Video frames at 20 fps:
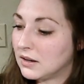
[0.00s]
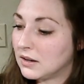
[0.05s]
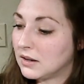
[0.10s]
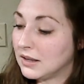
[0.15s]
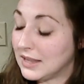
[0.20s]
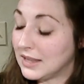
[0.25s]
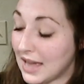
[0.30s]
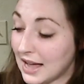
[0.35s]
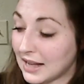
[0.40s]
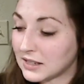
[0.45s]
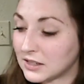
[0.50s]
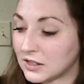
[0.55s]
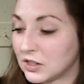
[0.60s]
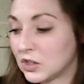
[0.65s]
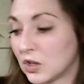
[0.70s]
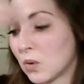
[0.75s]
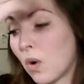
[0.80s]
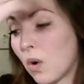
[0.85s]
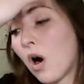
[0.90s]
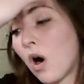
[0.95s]
Yes,
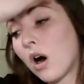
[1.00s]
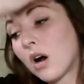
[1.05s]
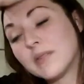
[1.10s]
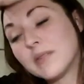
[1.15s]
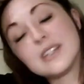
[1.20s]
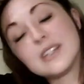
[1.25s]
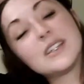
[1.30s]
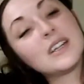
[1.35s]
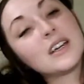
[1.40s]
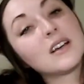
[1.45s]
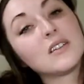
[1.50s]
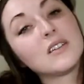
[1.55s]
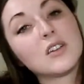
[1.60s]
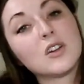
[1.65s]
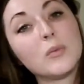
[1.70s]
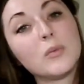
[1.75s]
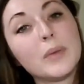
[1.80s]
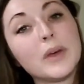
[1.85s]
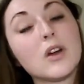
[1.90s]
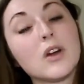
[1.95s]
so harvesting a
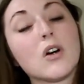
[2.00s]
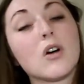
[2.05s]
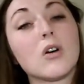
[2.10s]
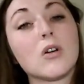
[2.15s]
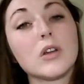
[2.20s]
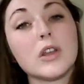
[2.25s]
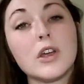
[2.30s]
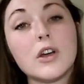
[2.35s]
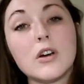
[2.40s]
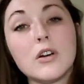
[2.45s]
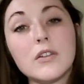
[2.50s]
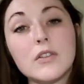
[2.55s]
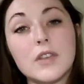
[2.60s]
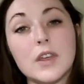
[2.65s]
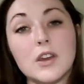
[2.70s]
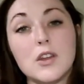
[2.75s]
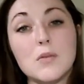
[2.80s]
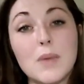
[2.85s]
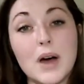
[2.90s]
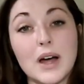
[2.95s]
little bit earlier
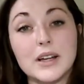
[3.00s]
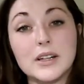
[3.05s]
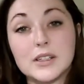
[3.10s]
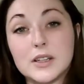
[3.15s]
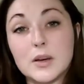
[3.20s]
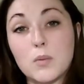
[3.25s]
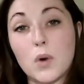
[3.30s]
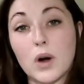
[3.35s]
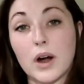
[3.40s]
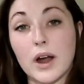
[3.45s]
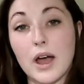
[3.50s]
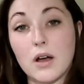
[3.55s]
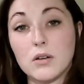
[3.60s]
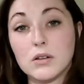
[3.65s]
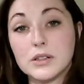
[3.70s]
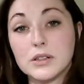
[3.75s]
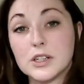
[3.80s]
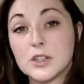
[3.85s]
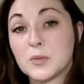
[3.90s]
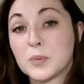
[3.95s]
than you might somewhere
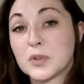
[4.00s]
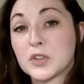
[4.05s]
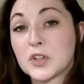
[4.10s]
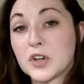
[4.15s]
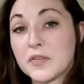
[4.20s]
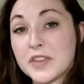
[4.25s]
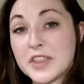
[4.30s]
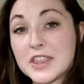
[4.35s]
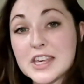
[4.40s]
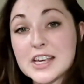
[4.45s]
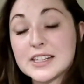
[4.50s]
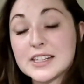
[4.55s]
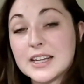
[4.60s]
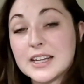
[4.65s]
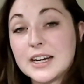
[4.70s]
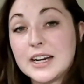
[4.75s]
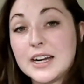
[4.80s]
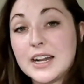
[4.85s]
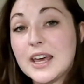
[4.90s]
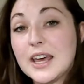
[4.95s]
else is preserving the
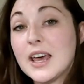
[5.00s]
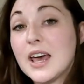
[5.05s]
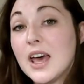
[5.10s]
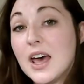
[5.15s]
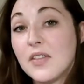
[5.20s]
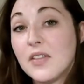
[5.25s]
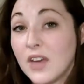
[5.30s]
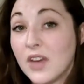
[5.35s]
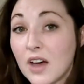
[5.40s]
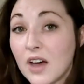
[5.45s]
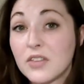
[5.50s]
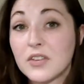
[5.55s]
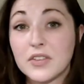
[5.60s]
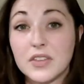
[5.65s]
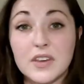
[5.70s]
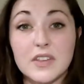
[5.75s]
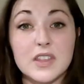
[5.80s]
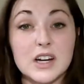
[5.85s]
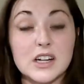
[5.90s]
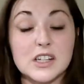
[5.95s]
acidity. The other
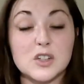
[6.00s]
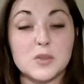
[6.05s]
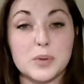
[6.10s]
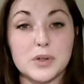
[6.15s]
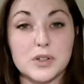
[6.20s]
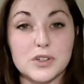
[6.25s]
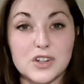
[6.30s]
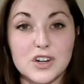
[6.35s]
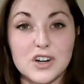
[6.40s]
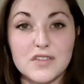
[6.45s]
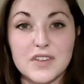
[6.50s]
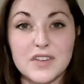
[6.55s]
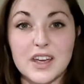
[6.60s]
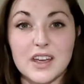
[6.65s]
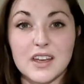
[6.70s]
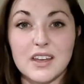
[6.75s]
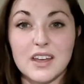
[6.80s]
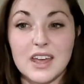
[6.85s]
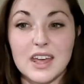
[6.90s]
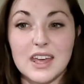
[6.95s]
thing that it's
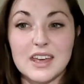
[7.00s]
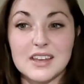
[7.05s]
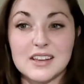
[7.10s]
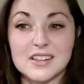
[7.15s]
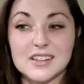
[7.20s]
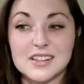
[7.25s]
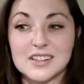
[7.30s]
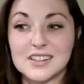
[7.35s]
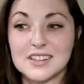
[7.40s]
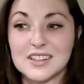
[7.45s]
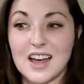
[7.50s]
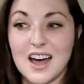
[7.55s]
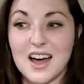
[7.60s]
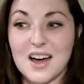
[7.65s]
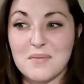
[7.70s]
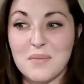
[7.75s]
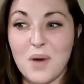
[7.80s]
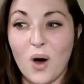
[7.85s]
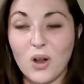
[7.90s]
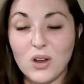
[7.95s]
preserving is
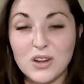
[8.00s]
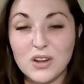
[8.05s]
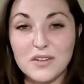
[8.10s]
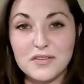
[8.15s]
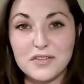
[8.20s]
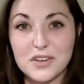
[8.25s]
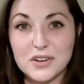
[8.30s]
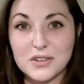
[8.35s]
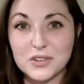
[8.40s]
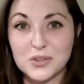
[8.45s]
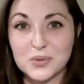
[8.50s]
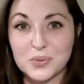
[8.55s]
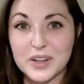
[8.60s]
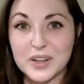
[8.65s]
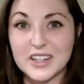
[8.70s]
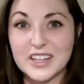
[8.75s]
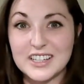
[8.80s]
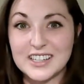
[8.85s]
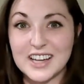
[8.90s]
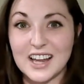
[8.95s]
all of those
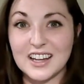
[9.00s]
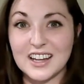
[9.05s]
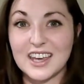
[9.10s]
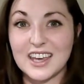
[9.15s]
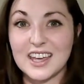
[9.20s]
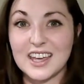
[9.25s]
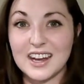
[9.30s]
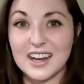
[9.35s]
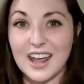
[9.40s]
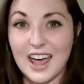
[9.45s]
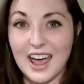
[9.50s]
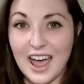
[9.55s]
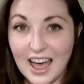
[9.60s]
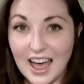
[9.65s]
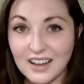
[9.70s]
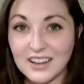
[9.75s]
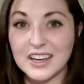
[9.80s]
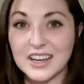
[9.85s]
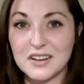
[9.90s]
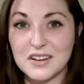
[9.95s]
really delicate,
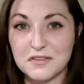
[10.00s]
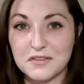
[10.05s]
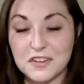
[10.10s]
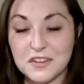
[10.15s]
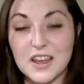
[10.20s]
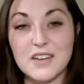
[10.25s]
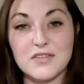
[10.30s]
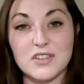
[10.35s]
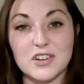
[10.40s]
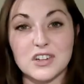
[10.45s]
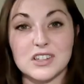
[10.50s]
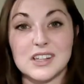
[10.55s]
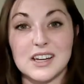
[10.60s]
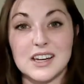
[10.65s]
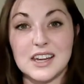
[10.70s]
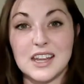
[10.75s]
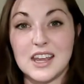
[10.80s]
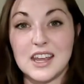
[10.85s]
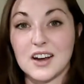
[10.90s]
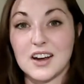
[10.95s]
elegant flavors
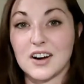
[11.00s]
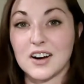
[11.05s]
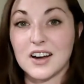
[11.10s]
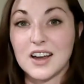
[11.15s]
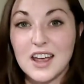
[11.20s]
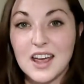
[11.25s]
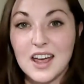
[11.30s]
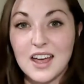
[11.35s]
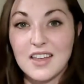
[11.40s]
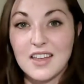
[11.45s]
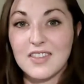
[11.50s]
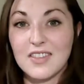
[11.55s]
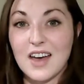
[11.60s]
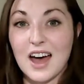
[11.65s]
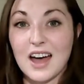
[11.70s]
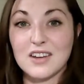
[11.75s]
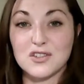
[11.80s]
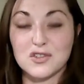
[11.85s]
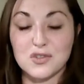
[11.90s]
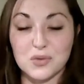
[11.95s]
in here.
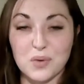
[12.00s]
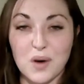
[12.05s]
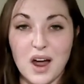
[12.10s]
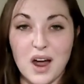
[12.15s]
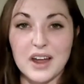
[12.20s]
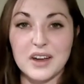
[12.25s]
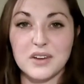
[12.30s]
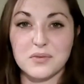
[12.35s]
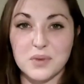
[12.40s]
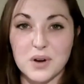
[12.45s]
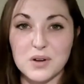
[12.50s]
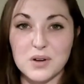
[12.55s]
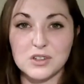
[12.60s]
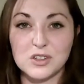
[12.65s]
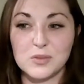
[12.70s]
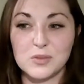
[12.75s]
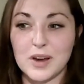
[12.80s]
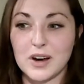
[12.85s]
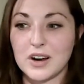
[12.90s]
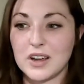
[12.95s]
That dried
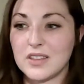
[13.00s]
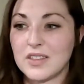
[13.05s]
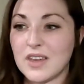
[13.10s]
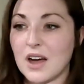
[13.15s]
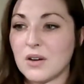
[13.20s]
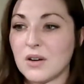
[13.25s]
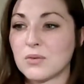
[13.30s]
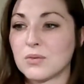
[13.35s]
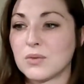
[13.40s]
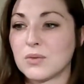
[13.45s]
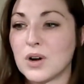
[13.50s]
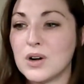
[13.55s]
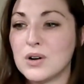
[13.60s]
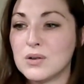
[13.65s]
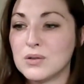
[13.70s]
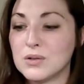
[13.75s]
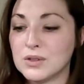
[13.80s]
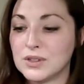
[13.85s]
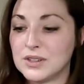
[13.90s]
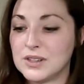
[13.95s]
rosemary, that
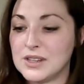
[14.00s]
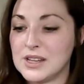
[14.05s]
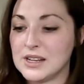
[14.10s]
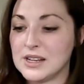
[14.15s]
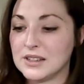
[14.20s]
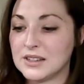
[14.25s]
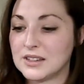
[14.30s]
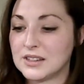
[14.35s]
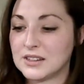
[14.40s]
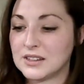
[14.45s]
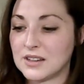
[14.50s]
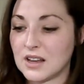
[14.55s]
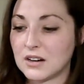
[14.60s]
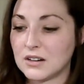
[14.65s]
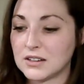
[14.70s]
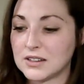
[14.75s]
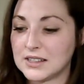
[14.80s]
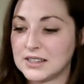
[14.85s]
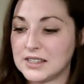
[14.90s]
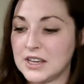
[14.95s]
rose, these
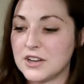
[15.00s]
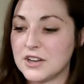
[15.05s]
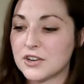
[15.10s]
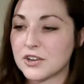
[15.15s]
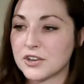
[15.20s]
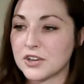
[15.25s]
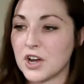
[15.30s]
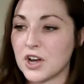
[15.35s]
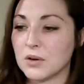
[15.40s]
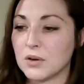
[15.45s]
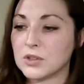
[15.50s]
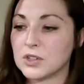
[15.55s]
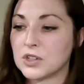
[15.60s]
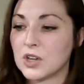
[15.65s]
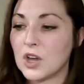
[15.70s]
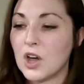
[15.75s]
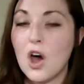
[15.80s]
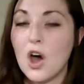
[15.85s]
subtle cedar notes,